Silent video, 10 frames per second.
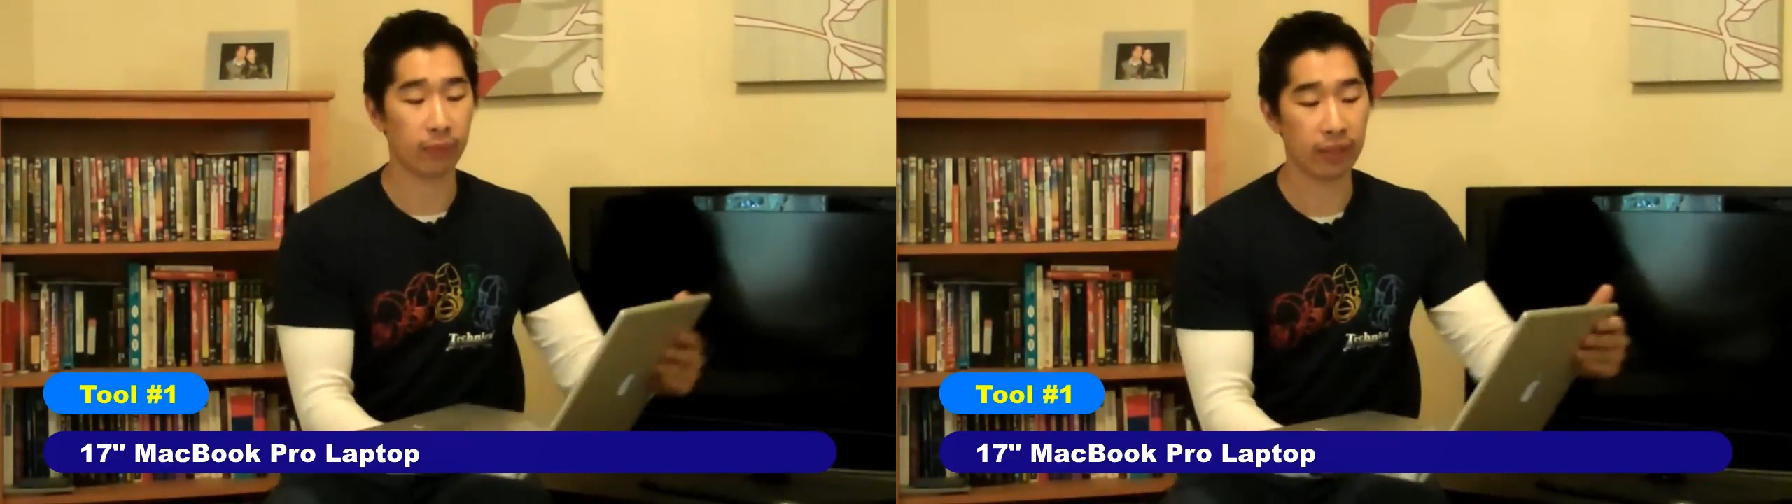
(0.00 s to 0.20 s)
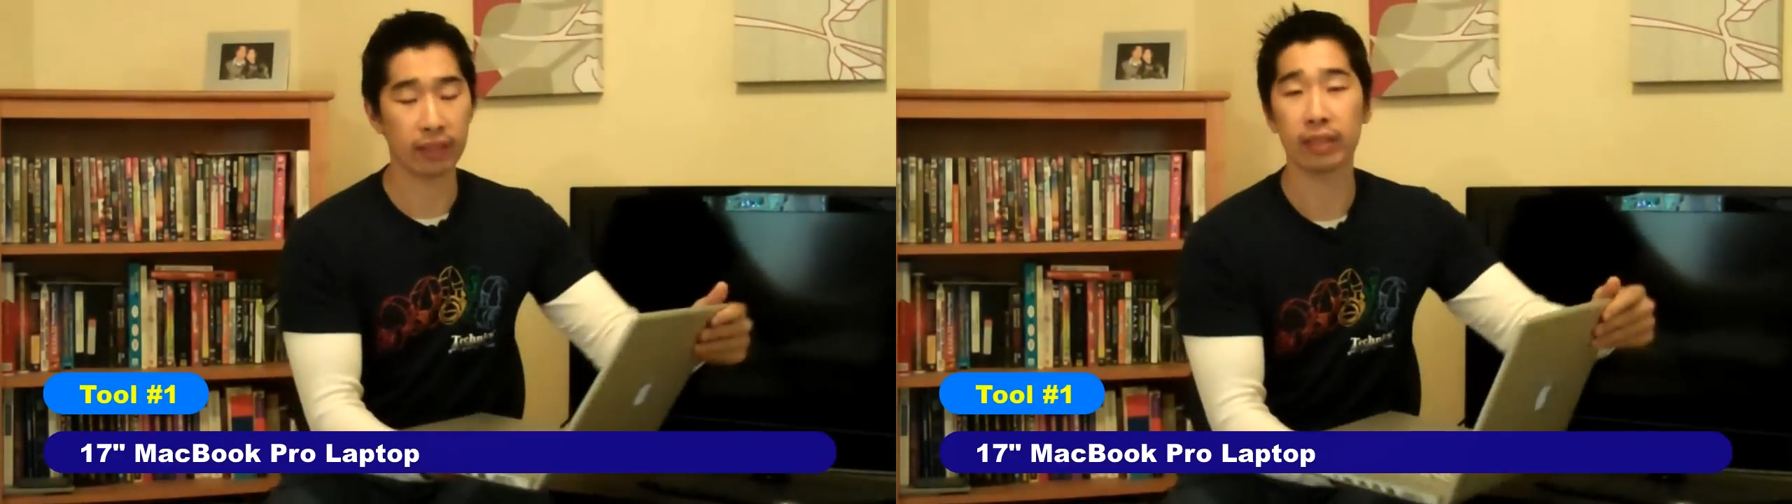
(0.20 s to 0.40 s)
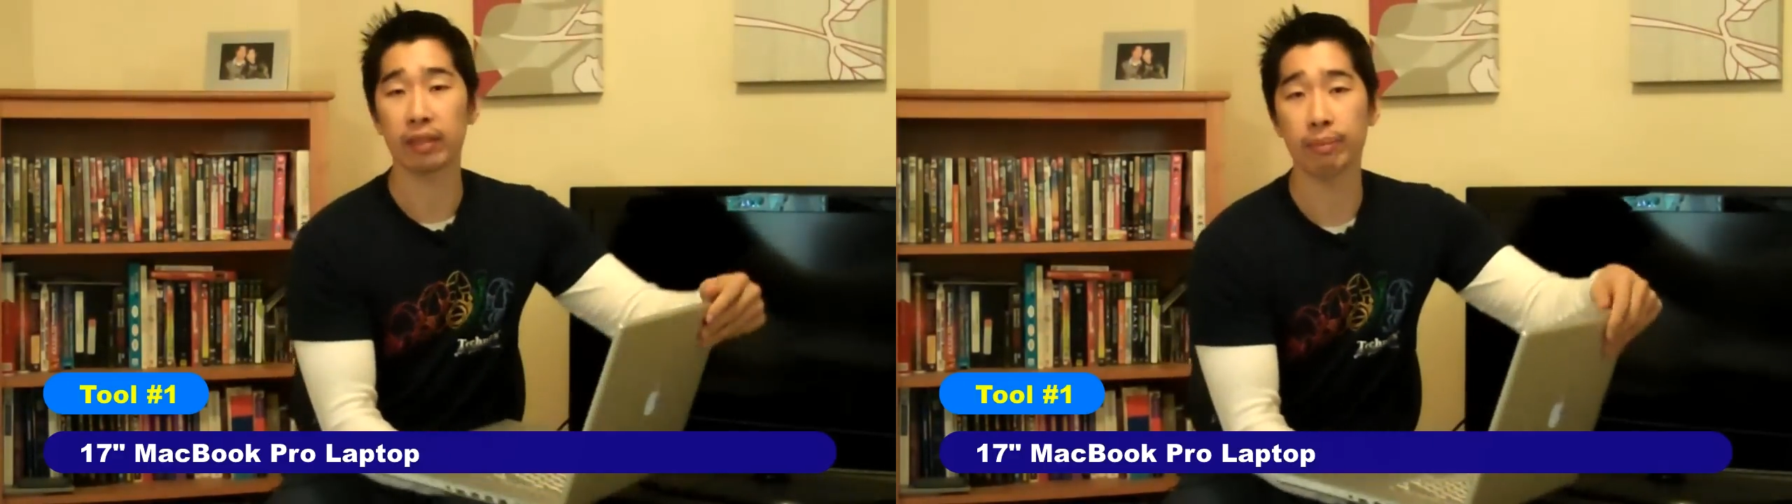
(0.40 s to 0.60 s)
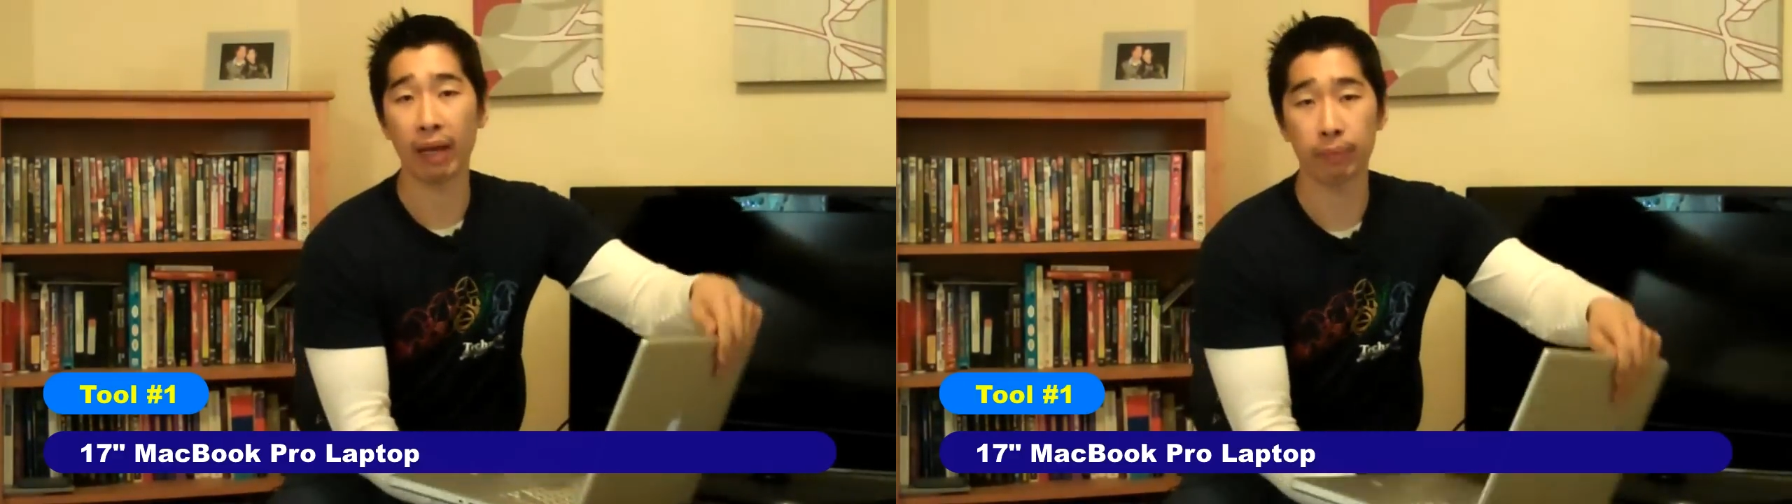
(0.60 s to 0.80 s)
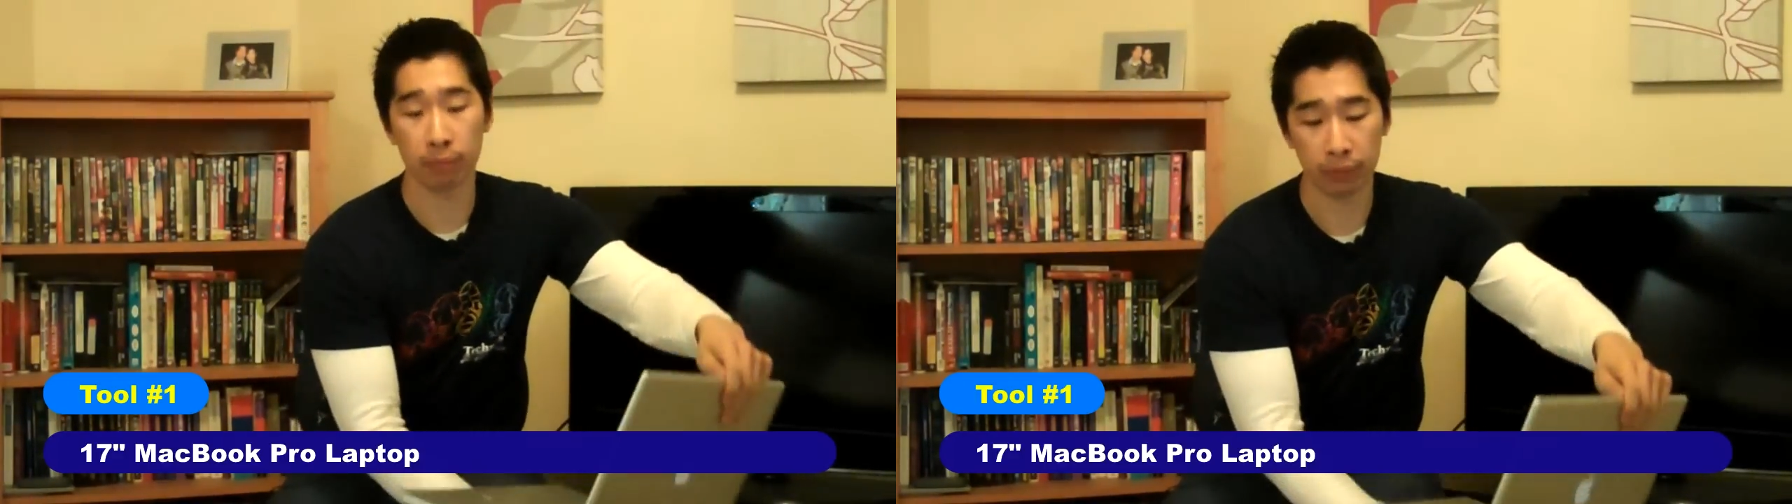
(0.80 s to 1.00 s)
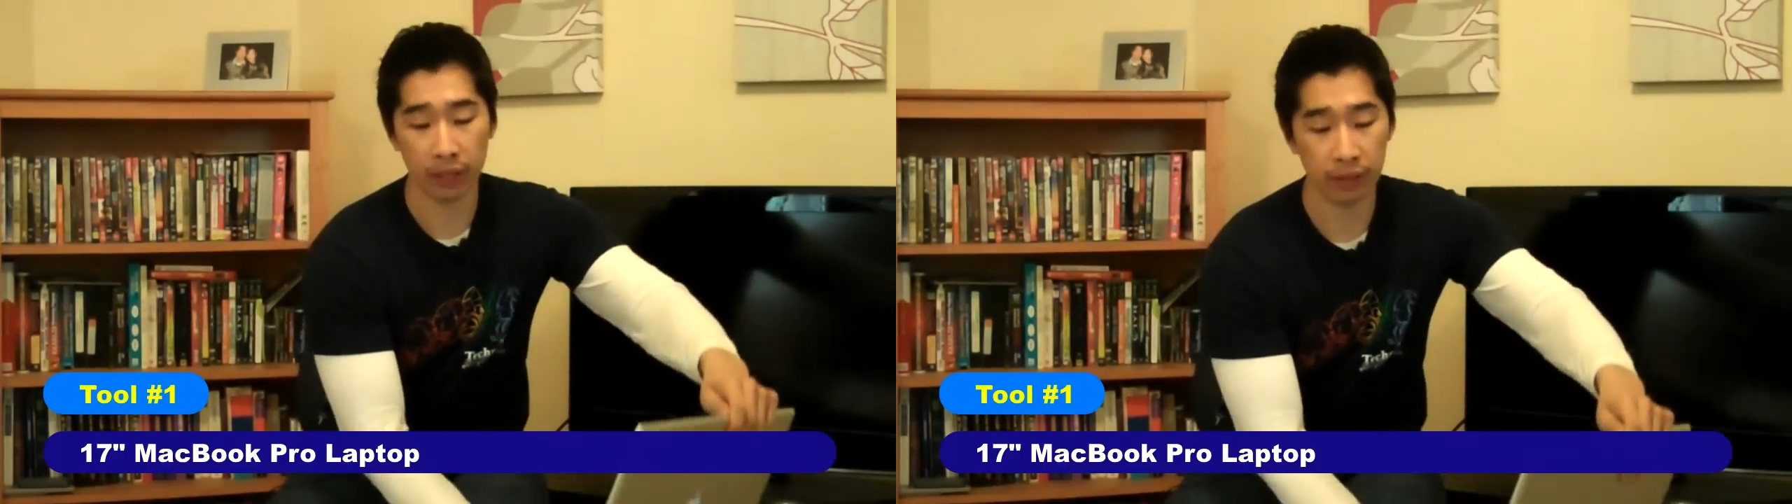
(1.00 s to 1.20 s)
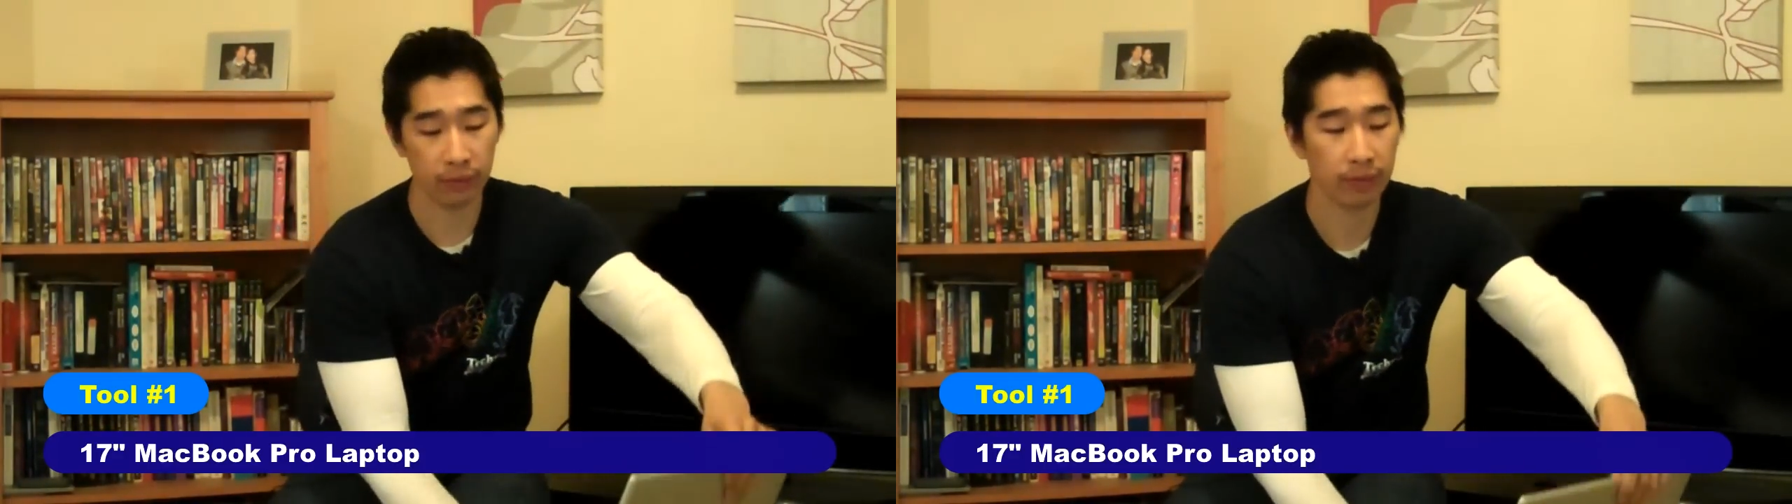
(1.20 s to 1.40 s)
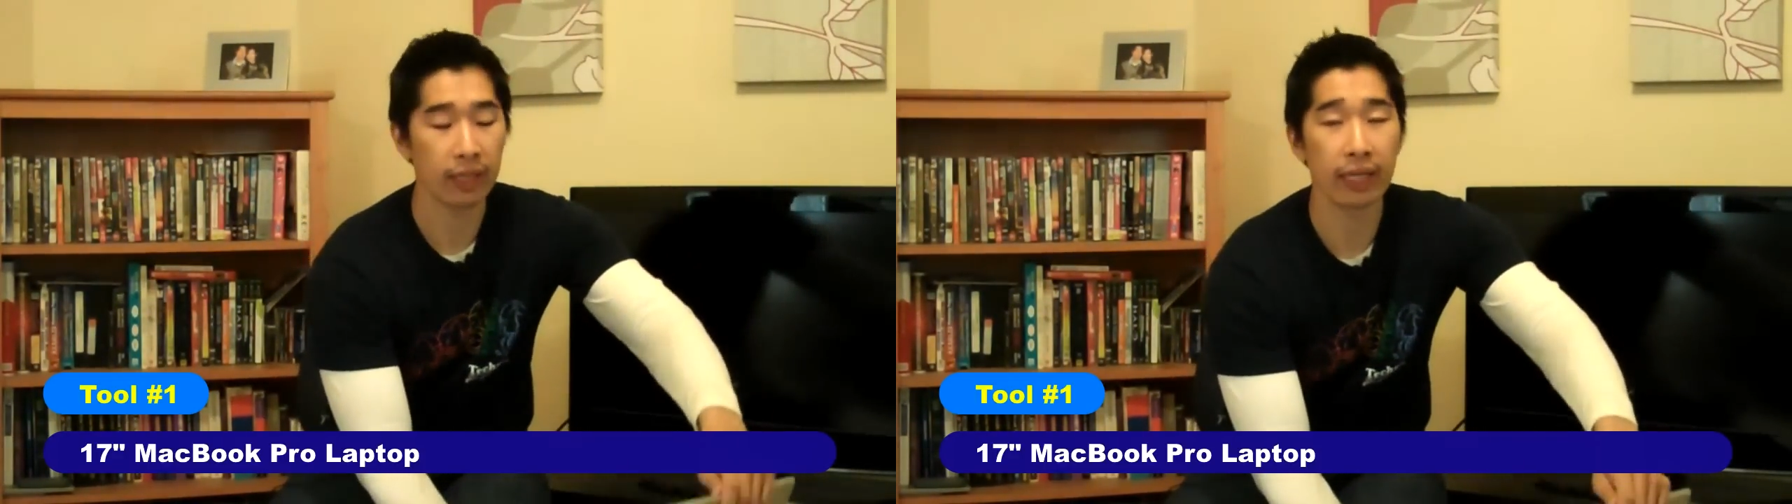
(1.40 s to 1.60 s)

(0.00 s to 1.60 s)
with the MacBook Pro,